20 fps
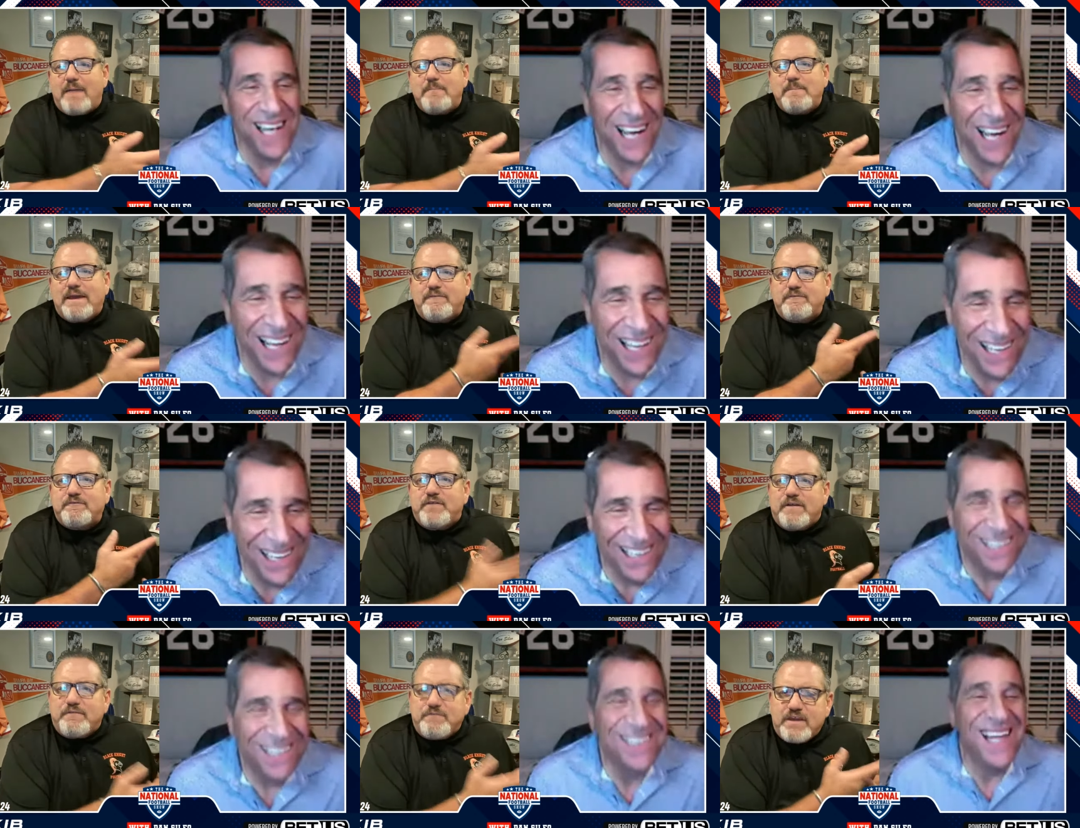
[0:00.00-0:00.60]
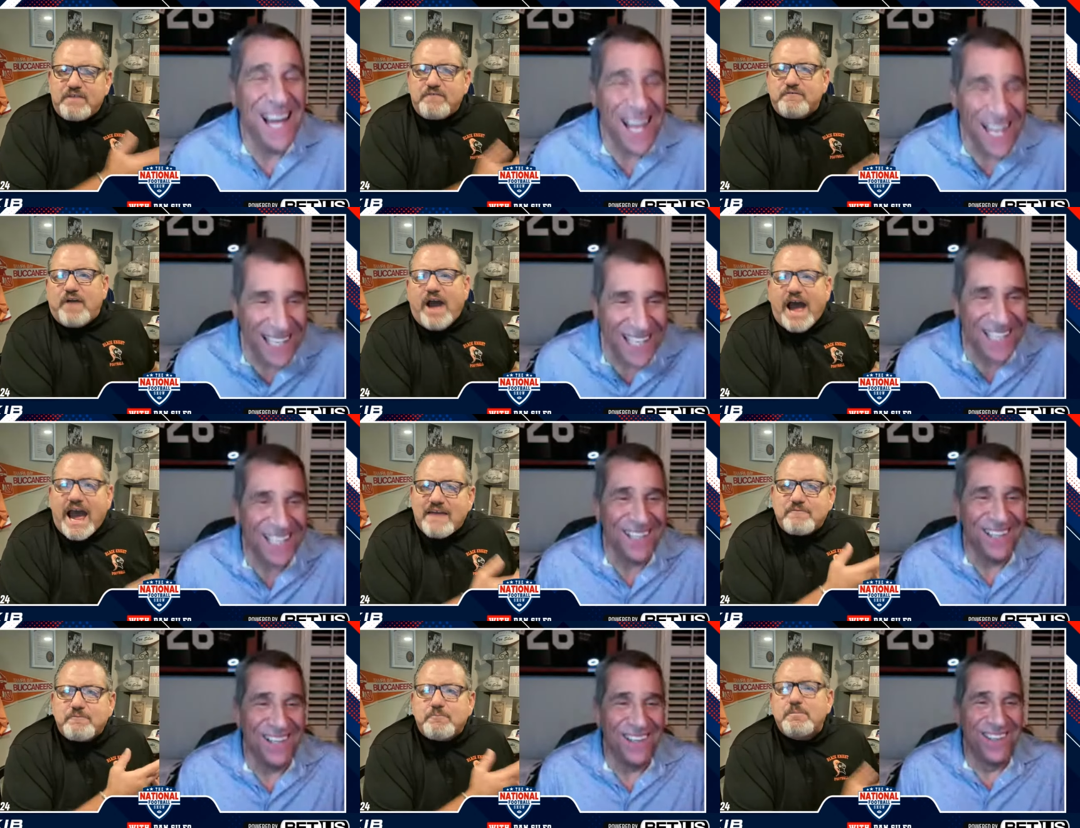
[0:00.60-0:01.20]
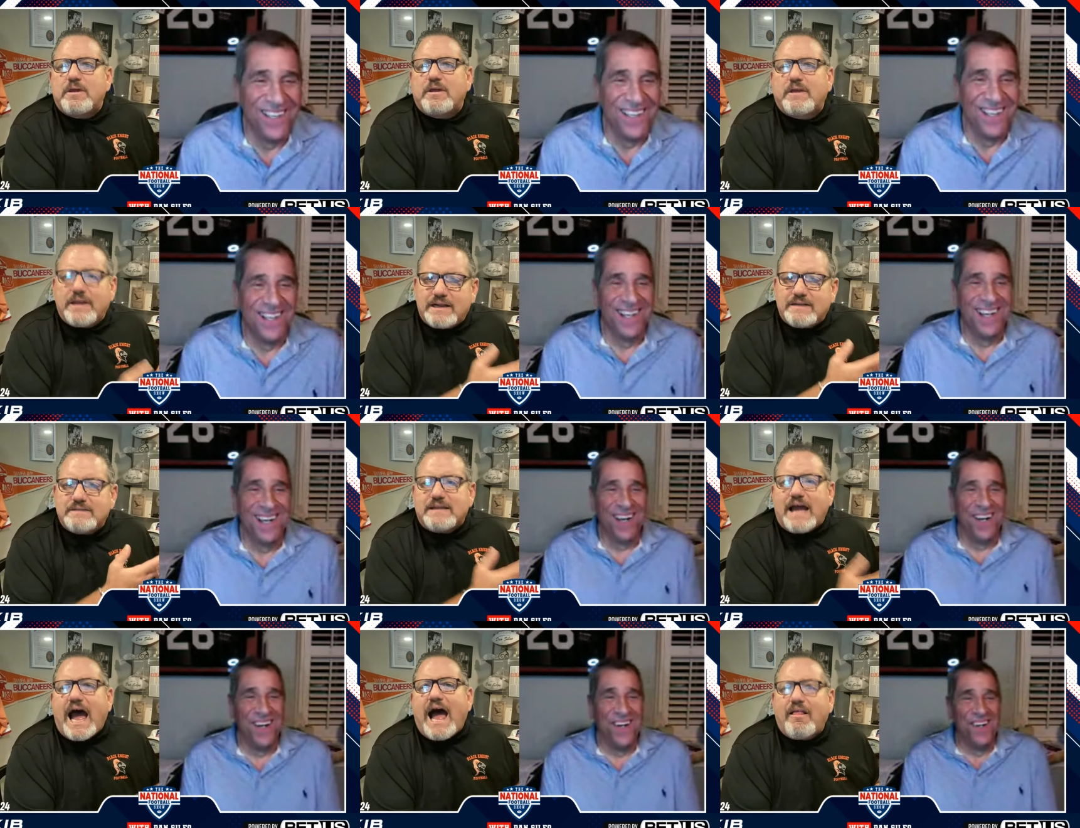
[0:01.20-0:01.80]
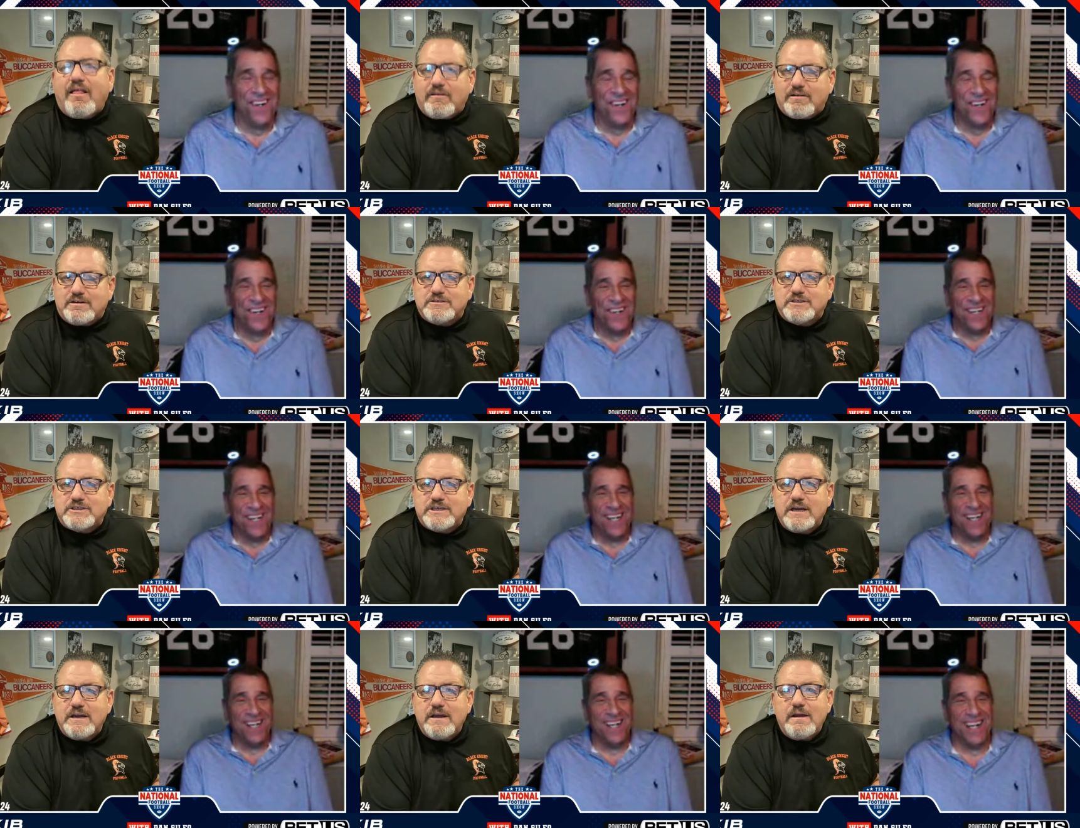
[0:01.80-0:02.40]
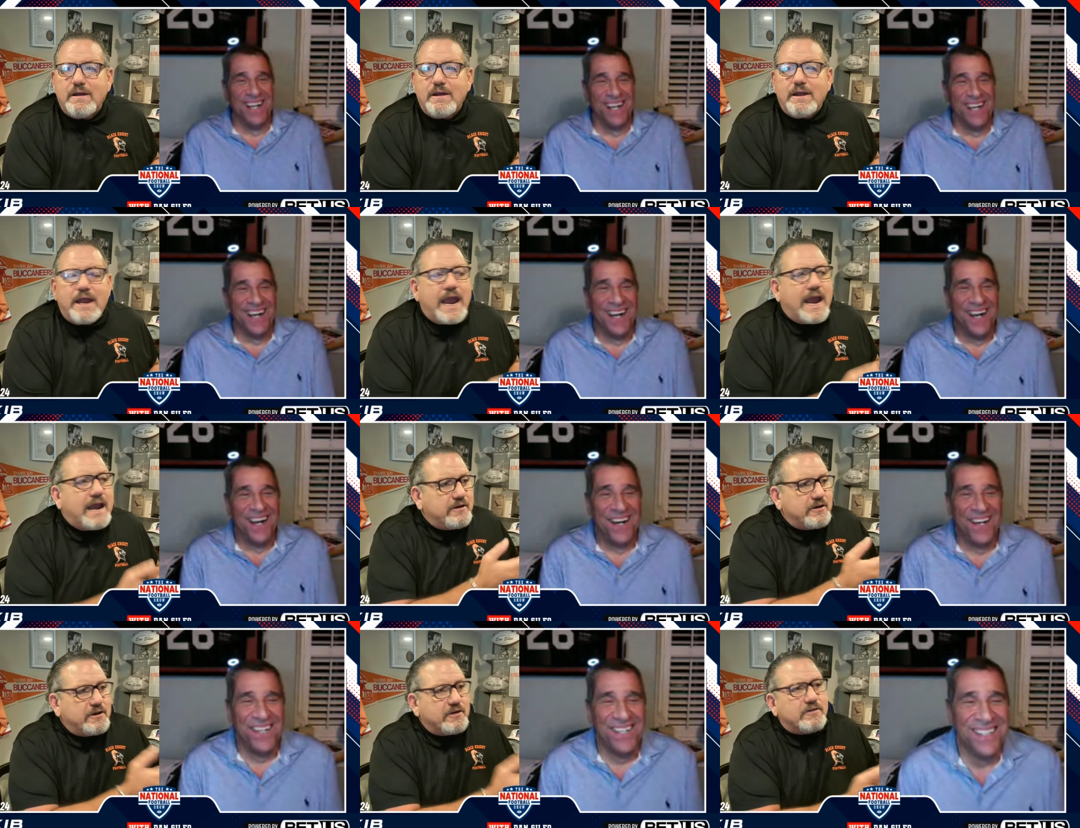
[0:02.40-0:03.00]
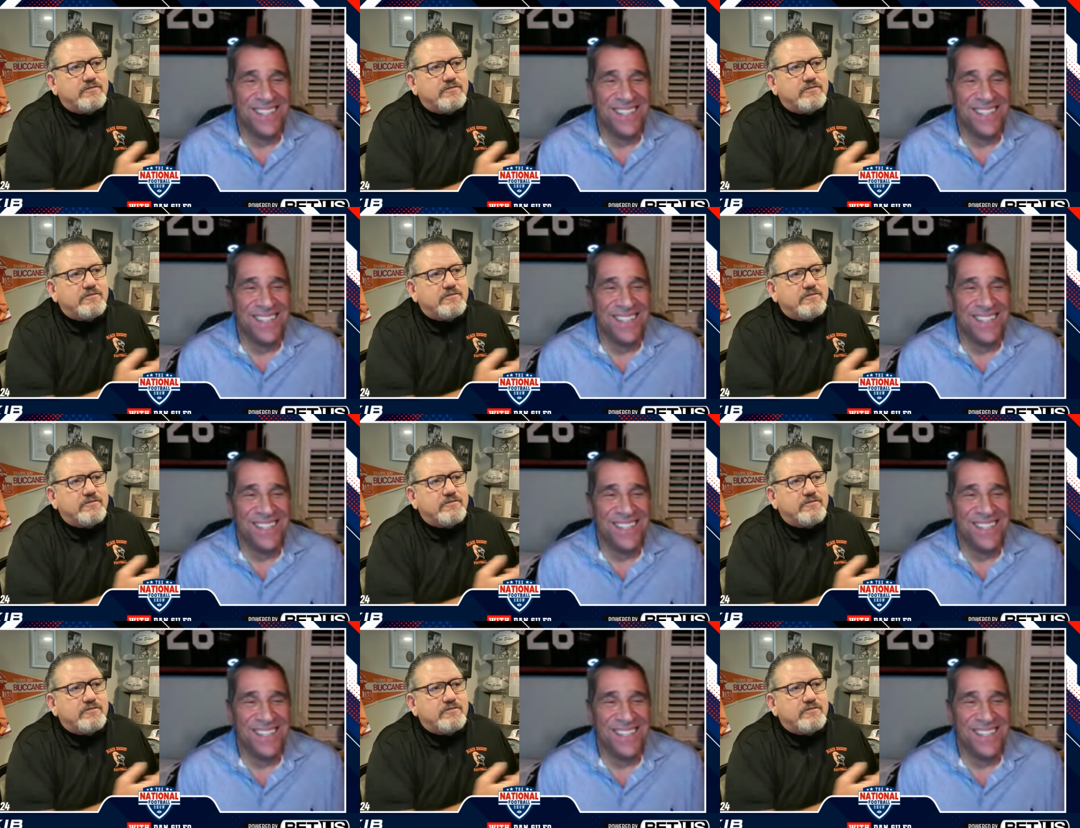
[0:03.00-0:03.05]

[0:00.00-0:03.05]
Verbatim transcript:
Speaker 1: make fifty-five million dollars and you're